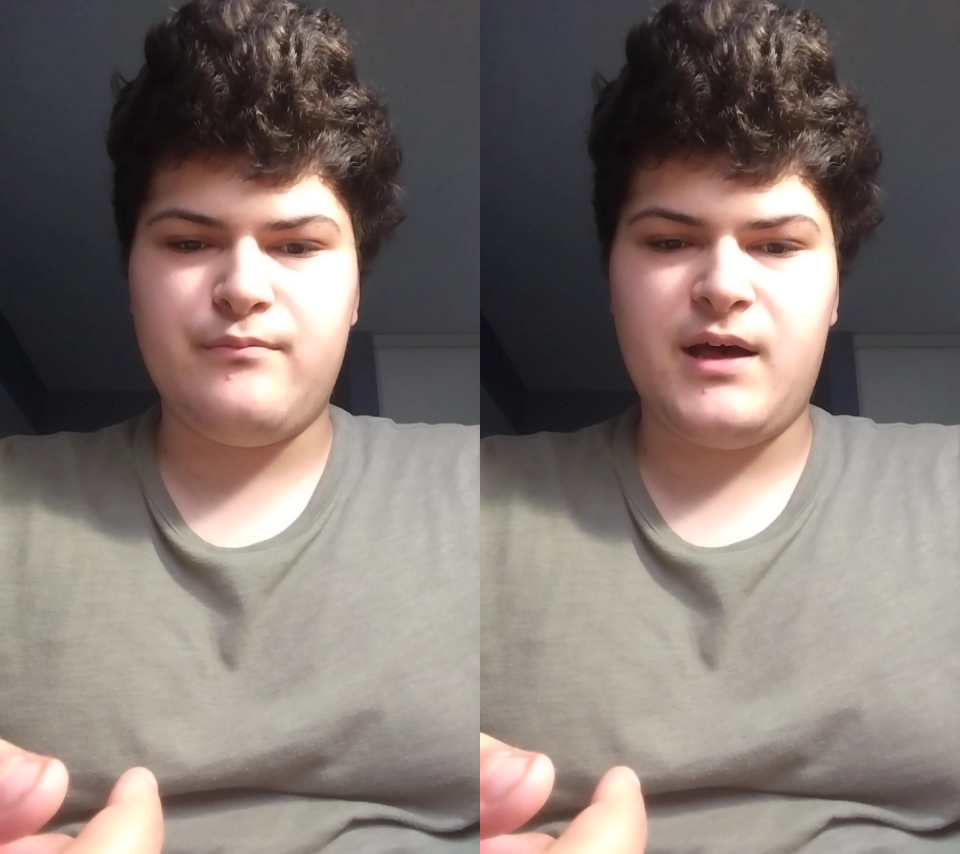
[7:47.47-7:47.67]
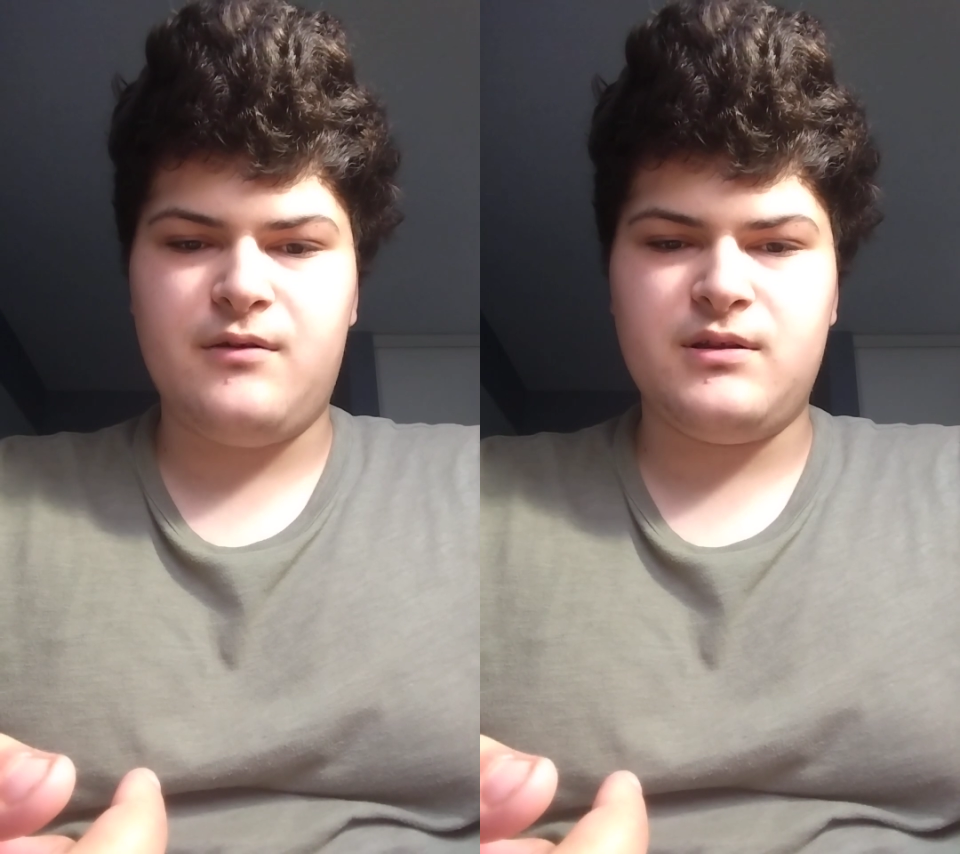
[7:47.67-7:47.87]

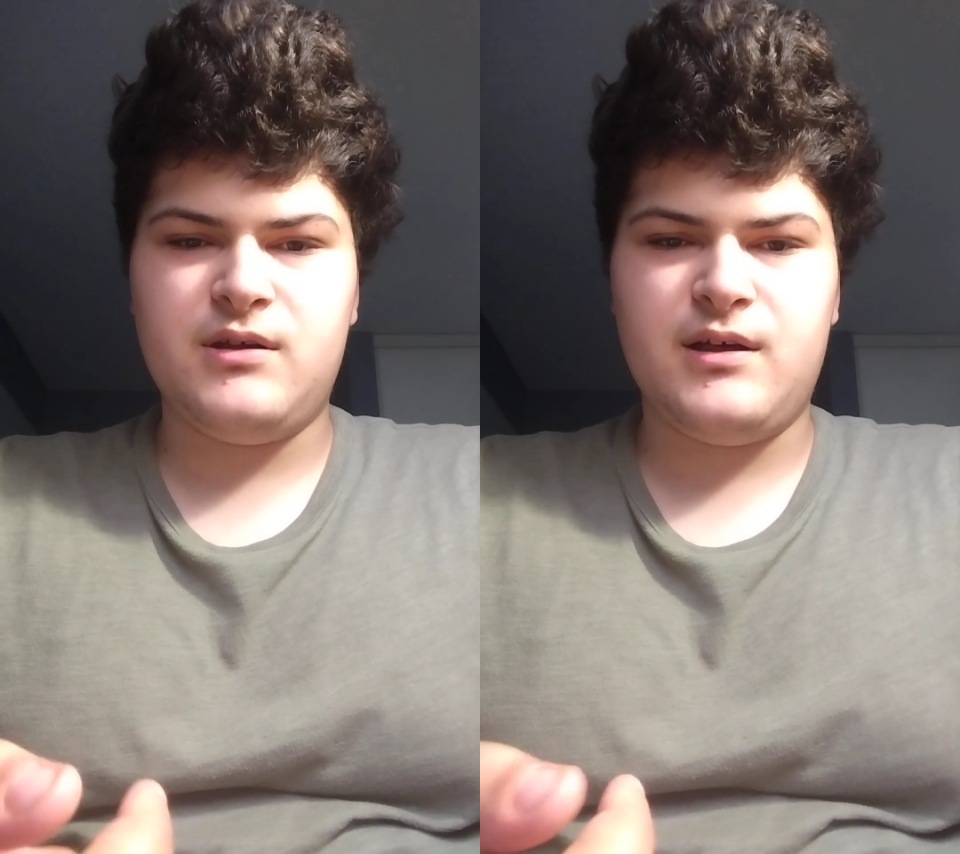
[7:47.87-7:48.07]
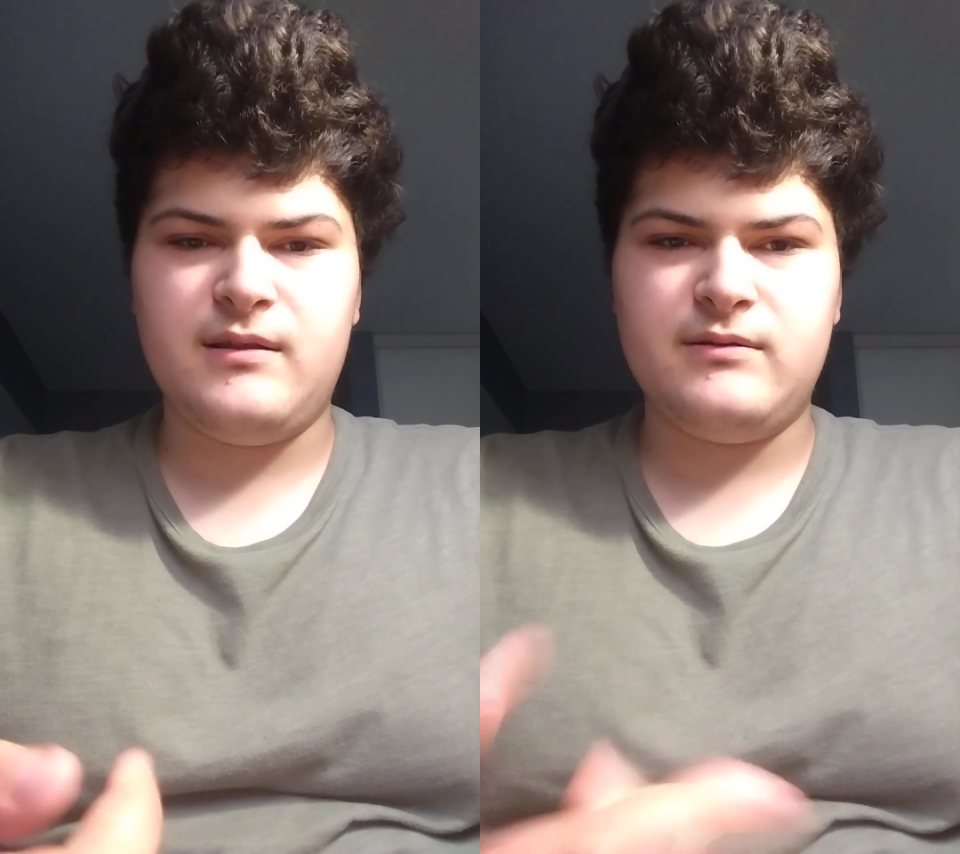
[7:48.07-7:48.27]
about,
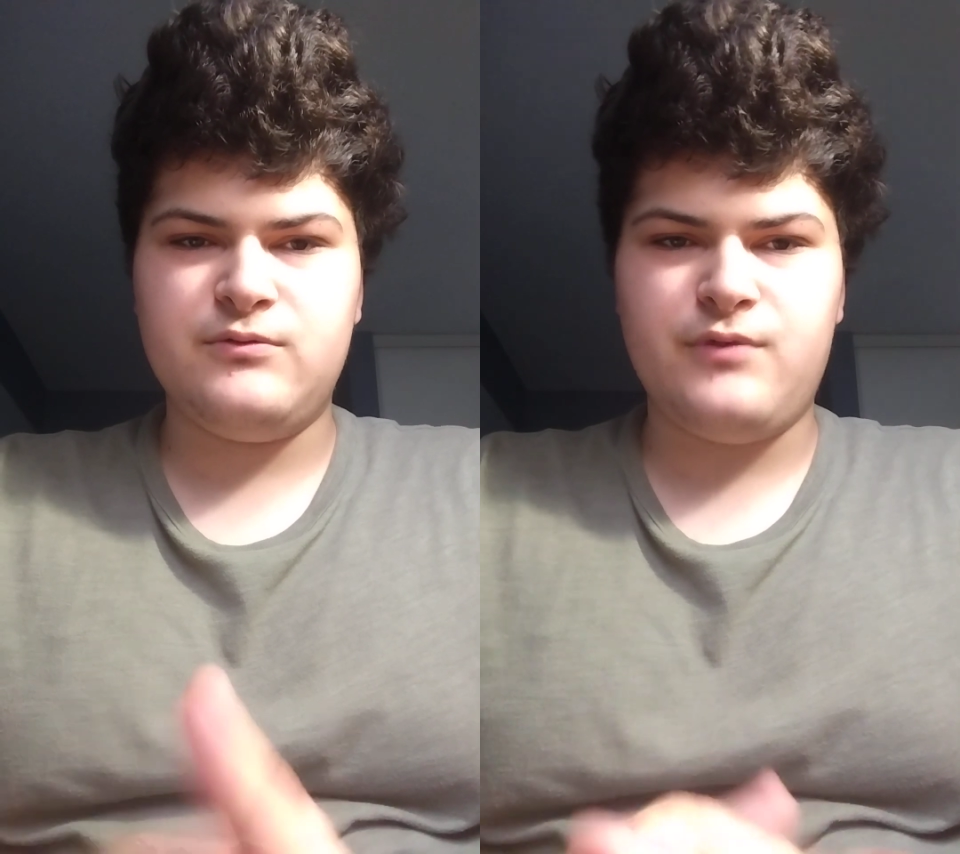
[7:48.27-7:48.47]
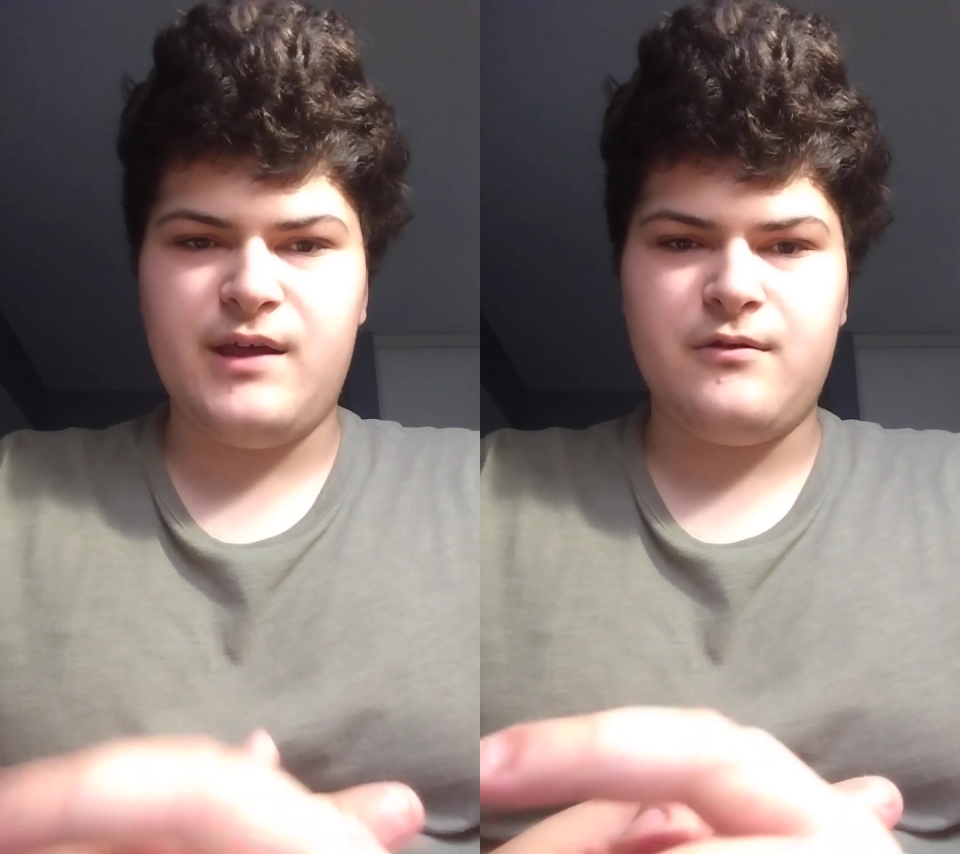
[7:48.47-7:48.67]

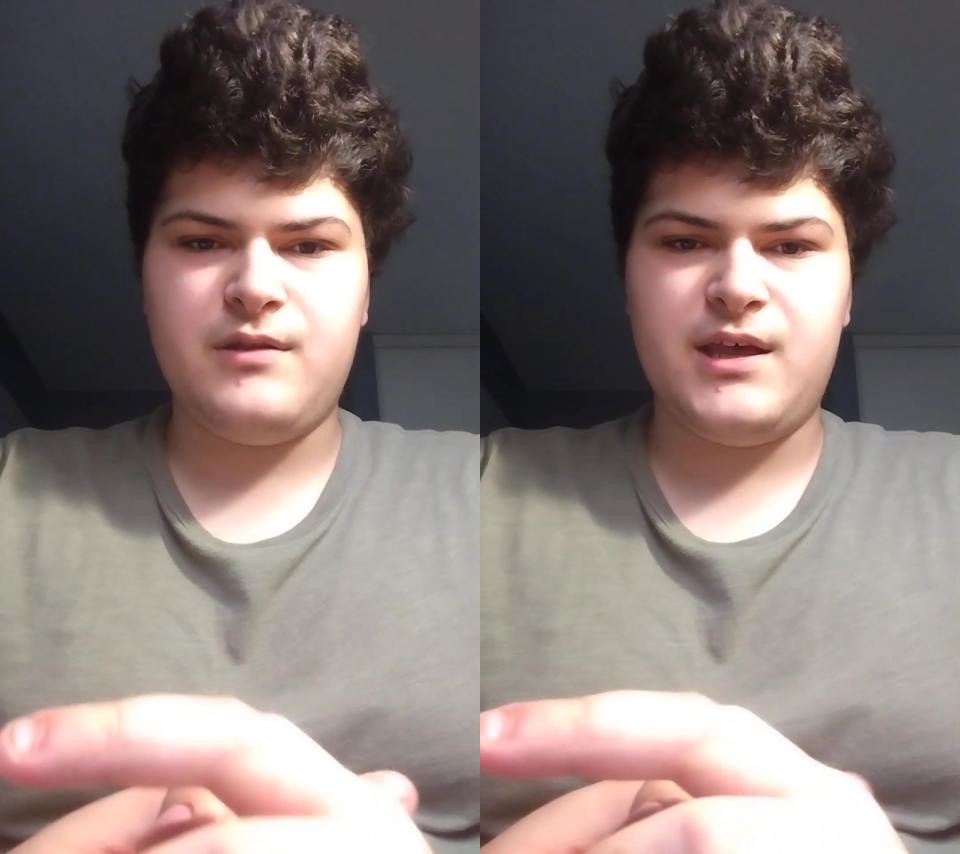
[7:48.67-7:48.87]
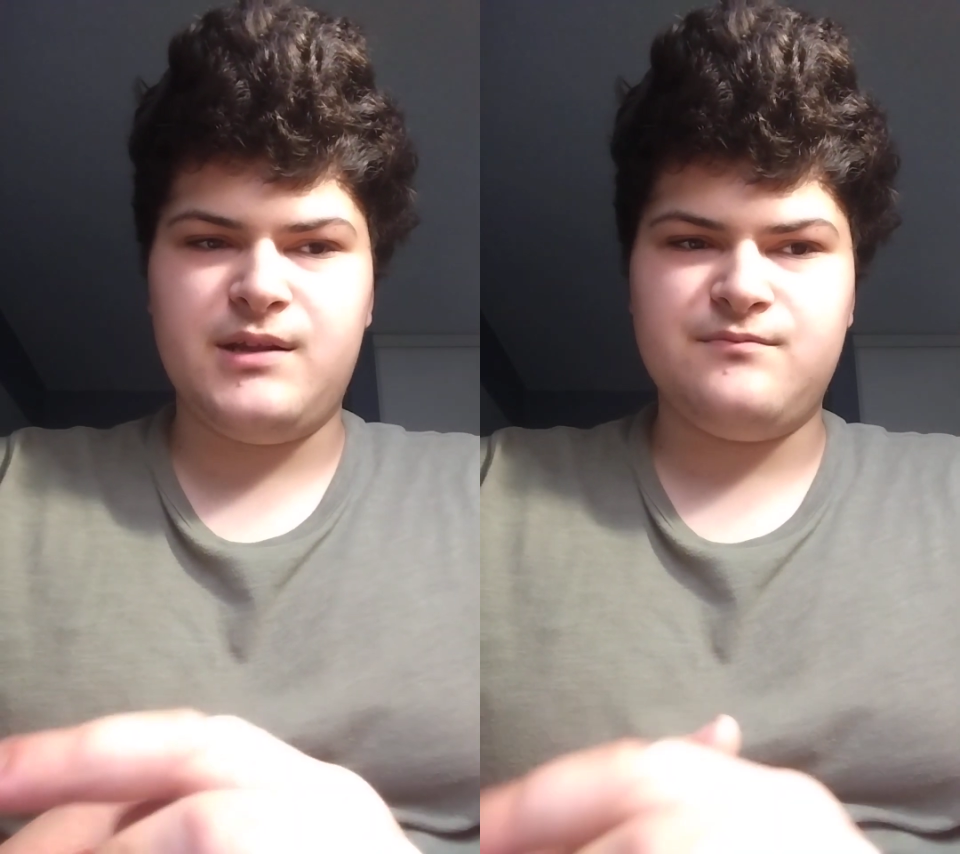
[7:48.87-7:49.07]
rather
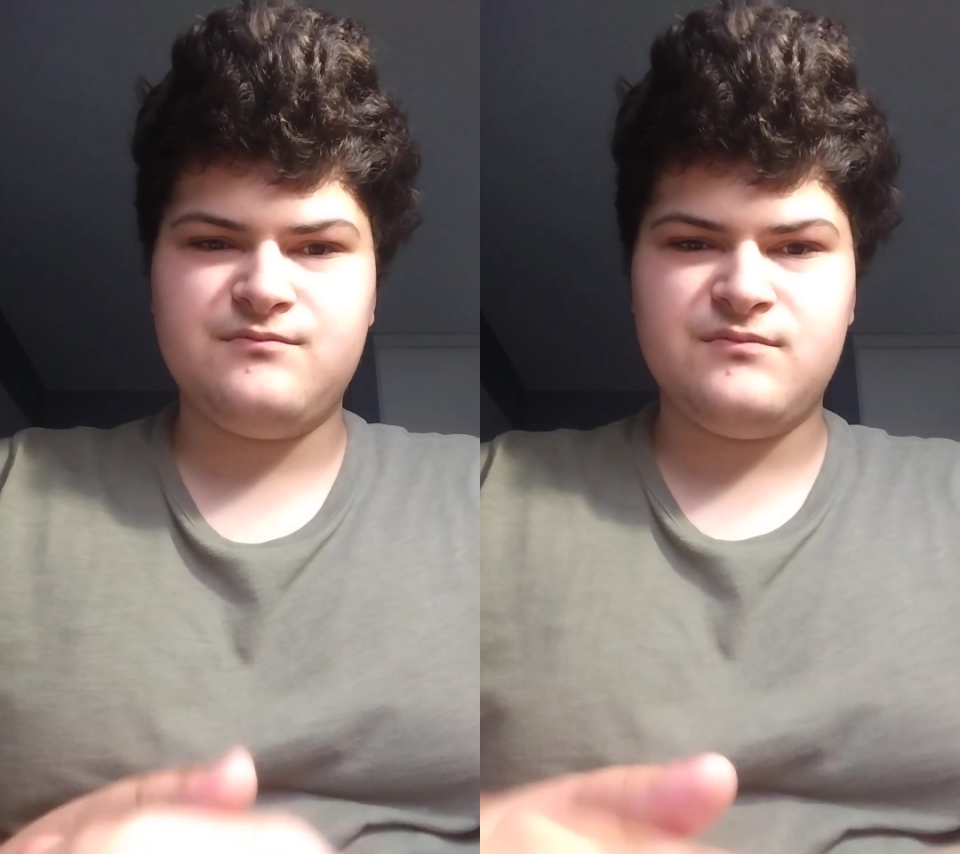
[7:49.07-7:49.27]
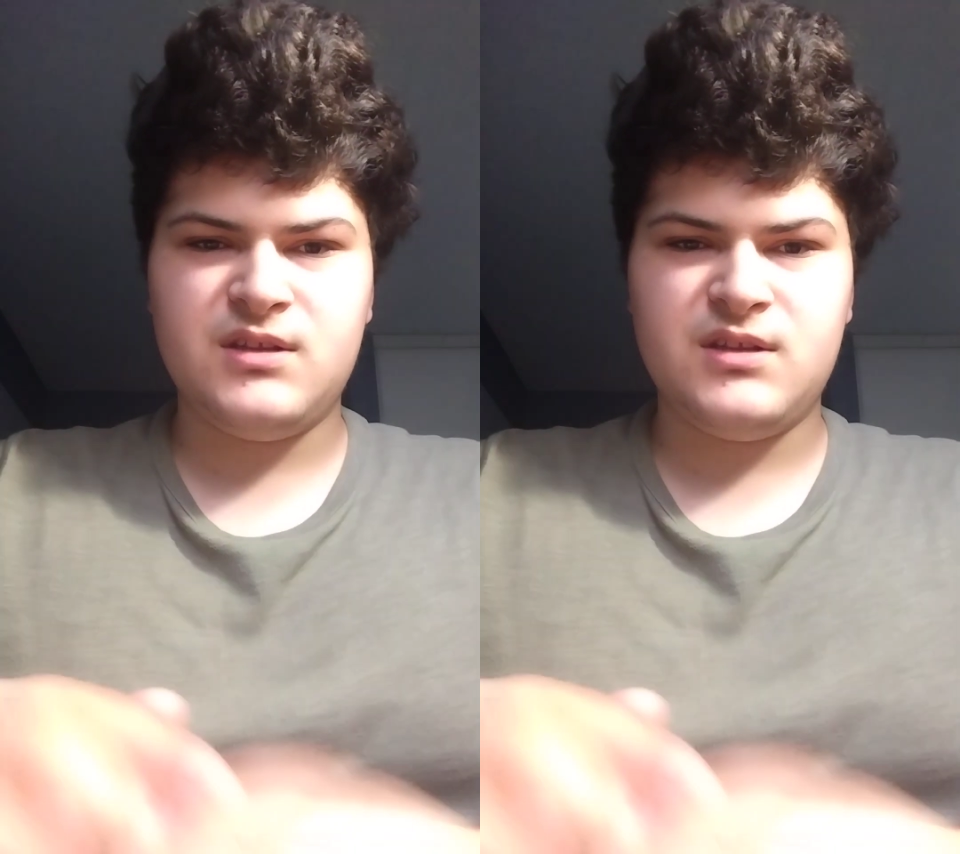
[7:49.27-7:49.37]
than